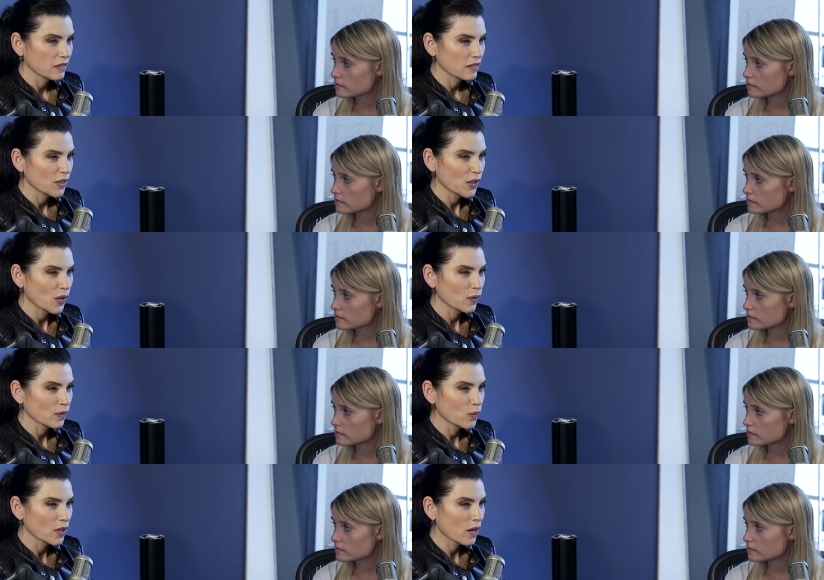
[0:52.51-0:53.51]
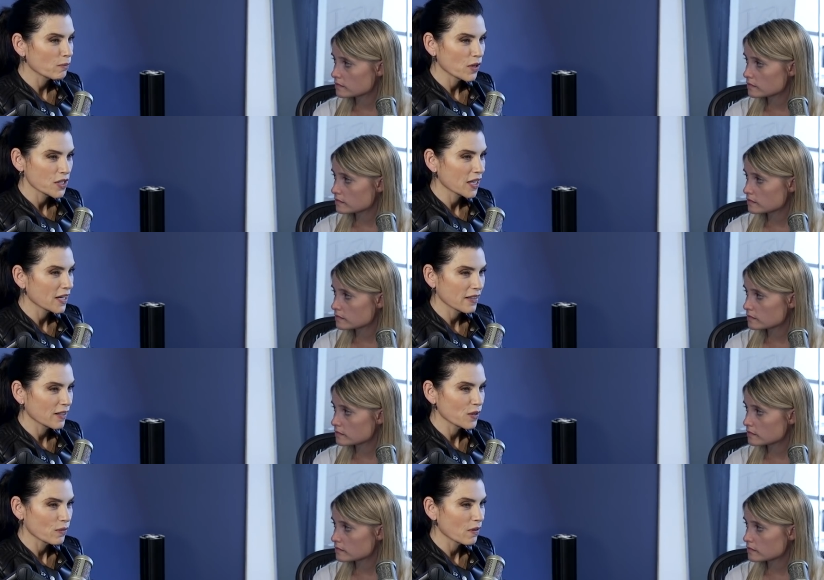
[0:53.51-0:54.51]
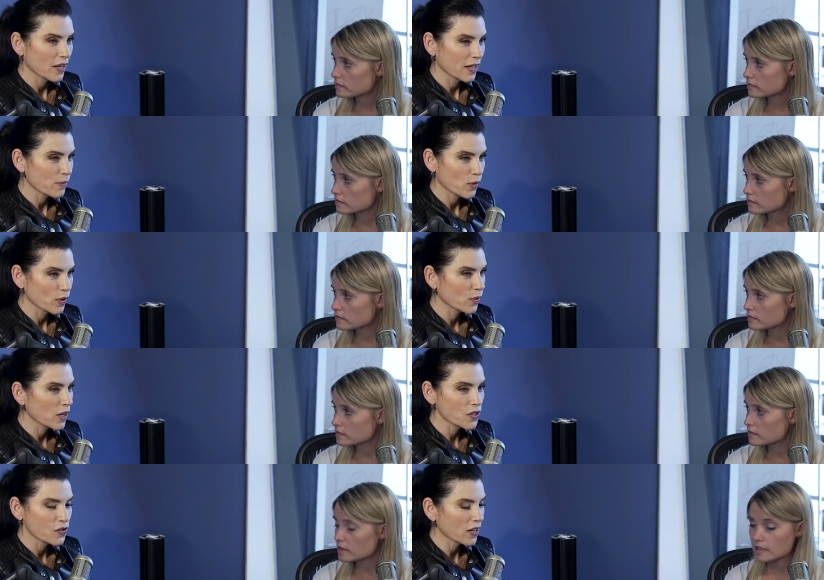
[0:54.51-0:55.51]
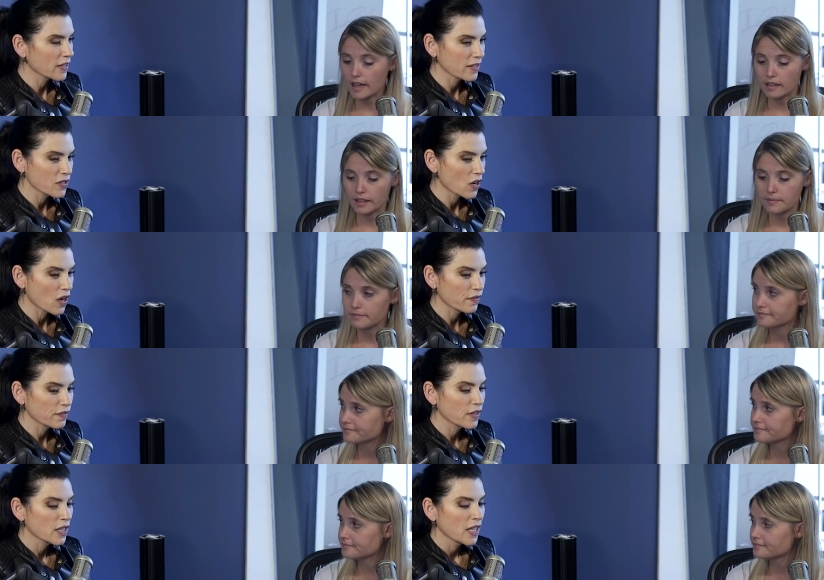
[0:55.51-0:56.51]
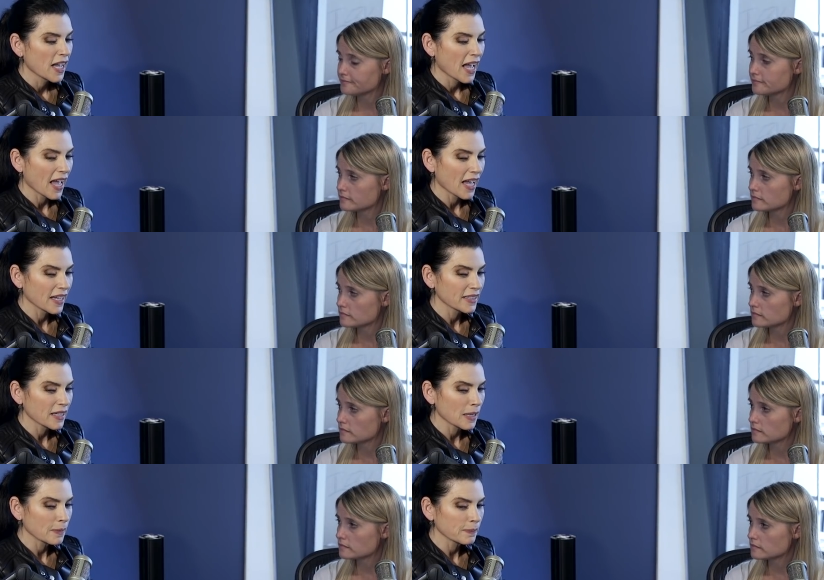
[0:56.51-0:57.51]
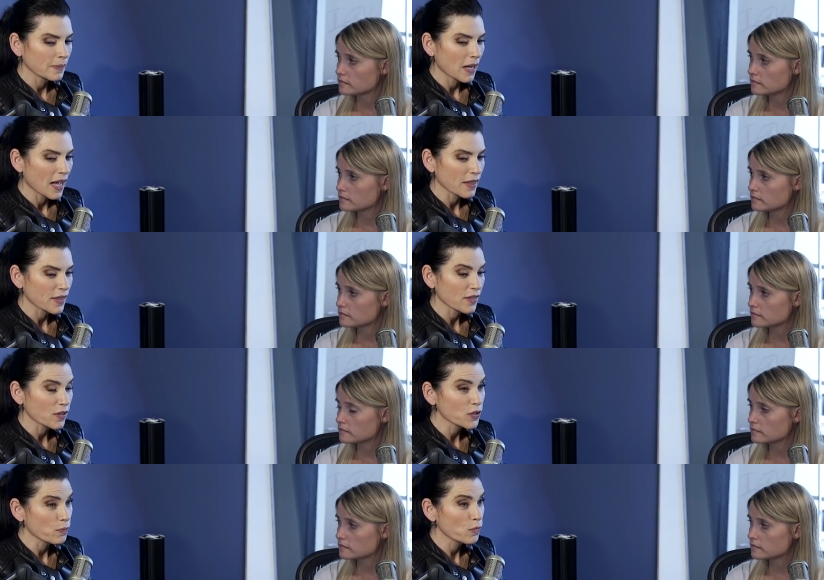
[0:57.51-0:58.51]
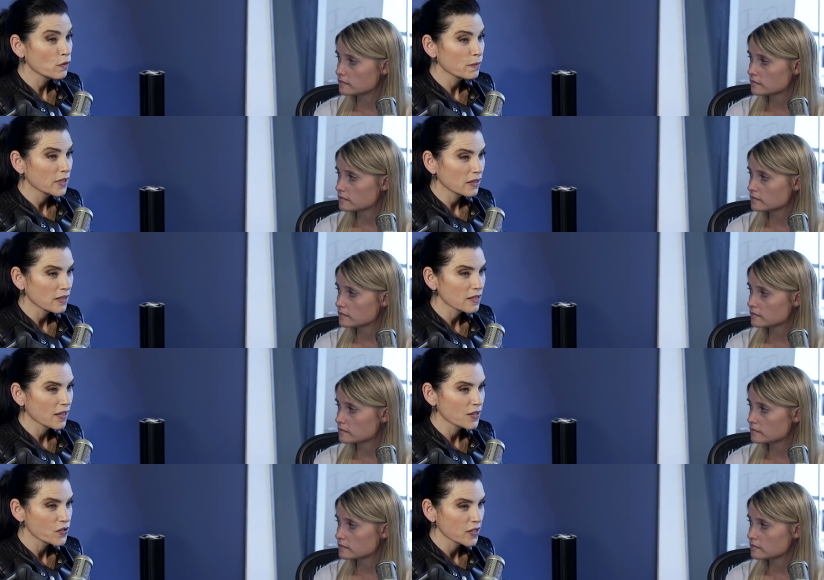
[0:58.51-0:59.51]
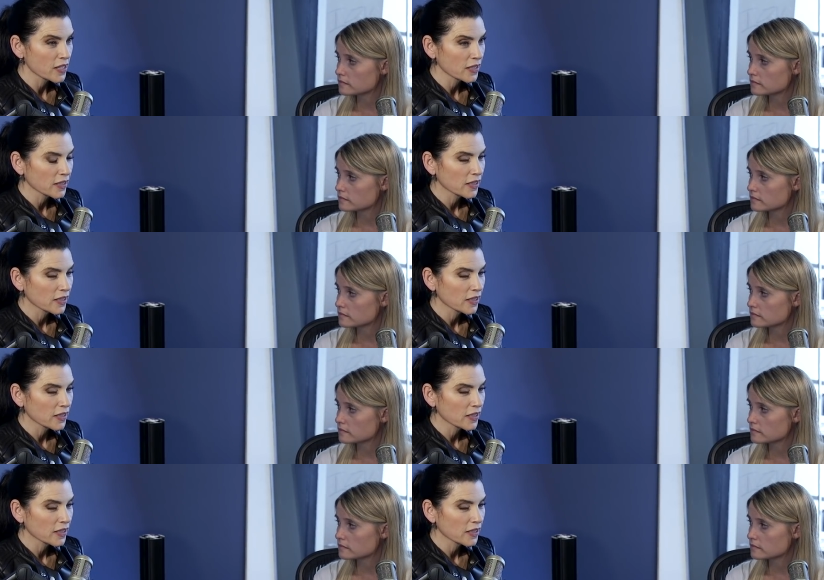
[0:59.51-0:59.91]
Speaker 1: You know, we're not brushing anything under the rug anymore. We're not shrugging exactly. this off. And um, I think there's a movement in this country